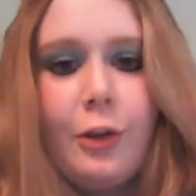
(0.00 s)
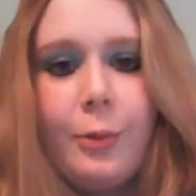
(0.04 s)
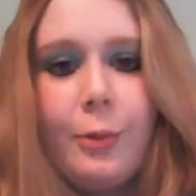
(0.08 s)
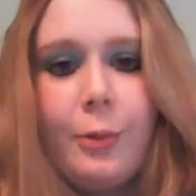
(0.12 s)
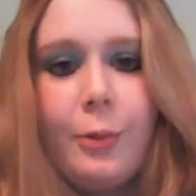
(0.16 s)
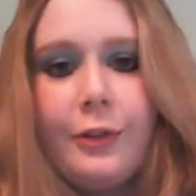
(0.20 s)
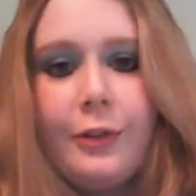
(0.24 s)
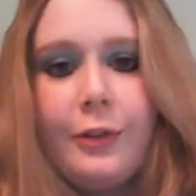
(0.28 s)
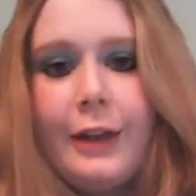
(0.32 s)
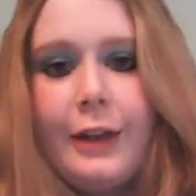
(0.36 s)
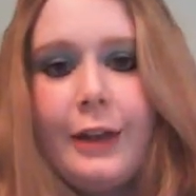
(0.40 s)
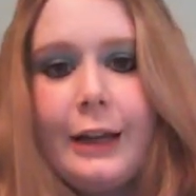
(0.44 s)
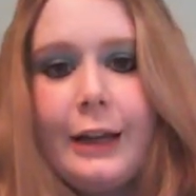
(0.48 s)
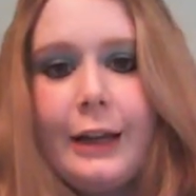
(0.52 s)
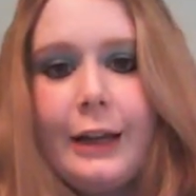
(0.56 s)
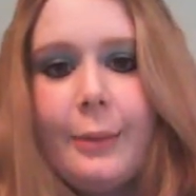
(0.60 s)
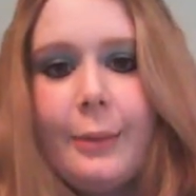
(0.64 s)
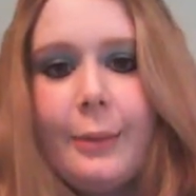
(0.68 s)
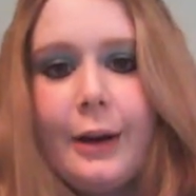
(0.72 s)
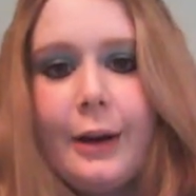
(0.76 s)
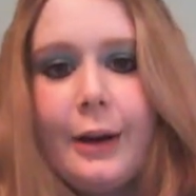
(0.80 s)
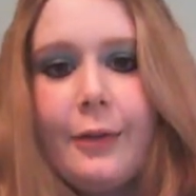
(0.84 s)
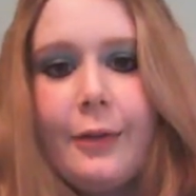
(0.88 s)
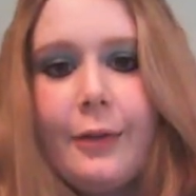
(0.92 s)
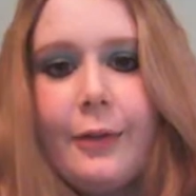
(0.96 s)
supposed to take
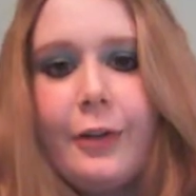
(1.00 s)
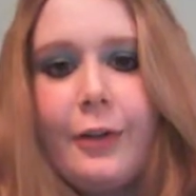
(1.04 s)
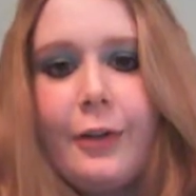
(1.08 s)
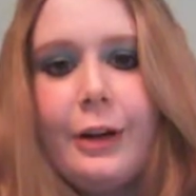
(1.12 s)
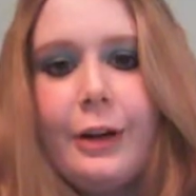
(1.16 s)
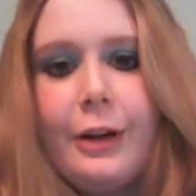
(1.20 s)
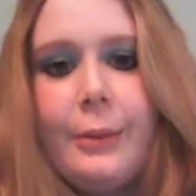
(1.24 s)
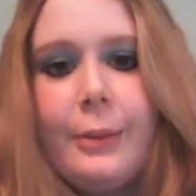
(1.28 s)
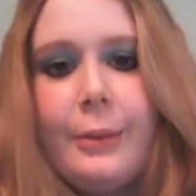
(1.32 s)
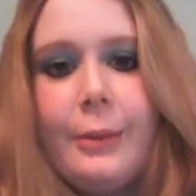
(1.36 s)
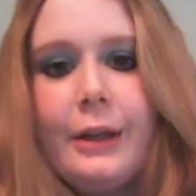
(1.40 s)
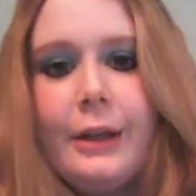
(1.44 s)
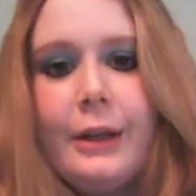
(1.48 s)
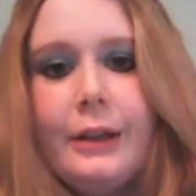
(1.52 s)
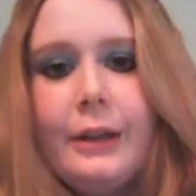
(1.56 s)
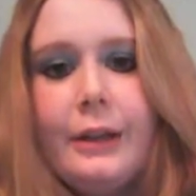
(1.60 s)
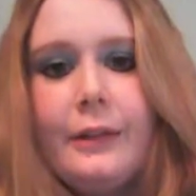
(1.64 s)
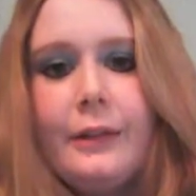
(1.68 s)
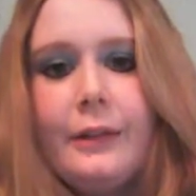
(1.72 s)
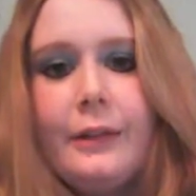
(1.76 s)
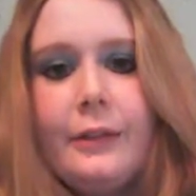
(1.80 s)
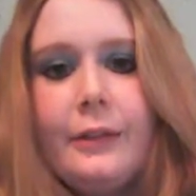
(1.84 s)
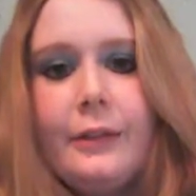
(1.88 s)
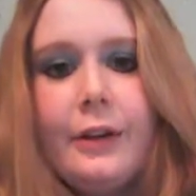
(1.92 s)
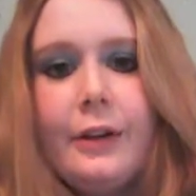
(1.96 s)
about 30
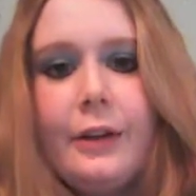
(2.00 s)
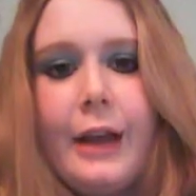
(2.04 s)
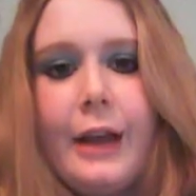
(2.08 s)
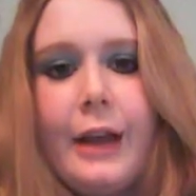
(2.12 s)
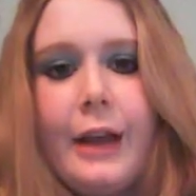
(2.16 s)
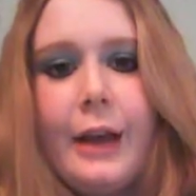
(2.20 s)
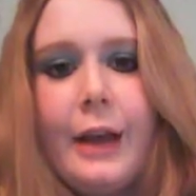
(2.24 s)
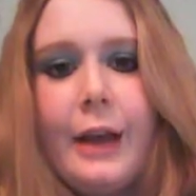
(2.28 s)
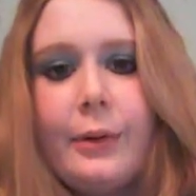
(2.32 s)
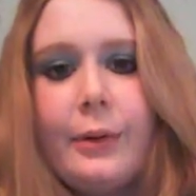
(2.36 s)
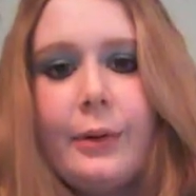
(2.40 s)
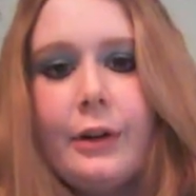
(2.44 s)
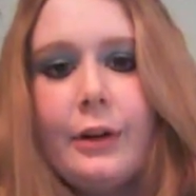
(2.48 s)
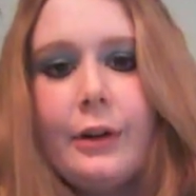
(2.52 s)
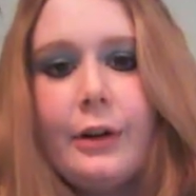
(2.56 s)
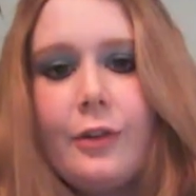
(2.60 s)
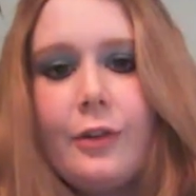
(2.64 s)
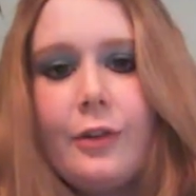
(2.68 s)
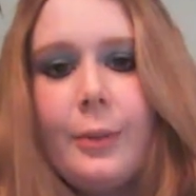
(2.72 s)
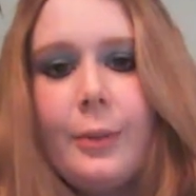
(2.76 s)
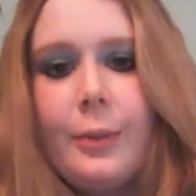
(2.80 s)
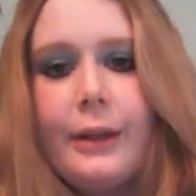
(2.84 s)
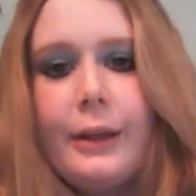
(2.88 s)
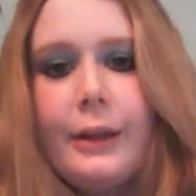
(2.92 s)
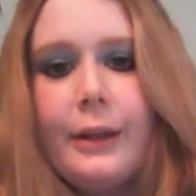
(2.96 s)
minutes to an hour, it just
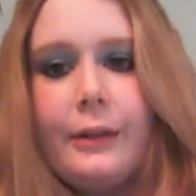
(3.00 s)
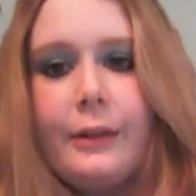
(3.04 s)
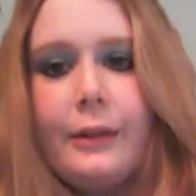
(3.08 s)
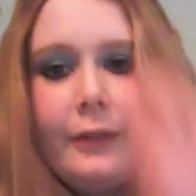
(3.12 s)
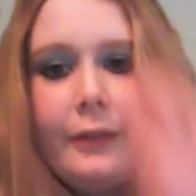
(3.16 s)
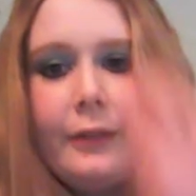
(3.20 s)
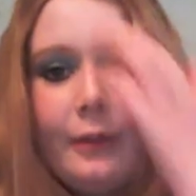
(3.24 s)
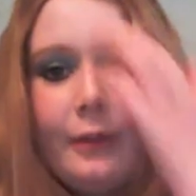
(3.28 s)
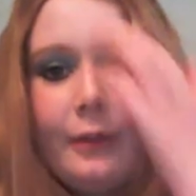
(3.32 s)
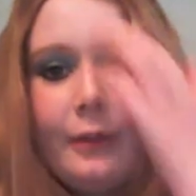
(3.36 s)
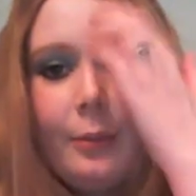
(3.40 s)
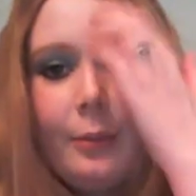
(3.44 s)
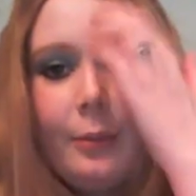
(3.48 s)
depends.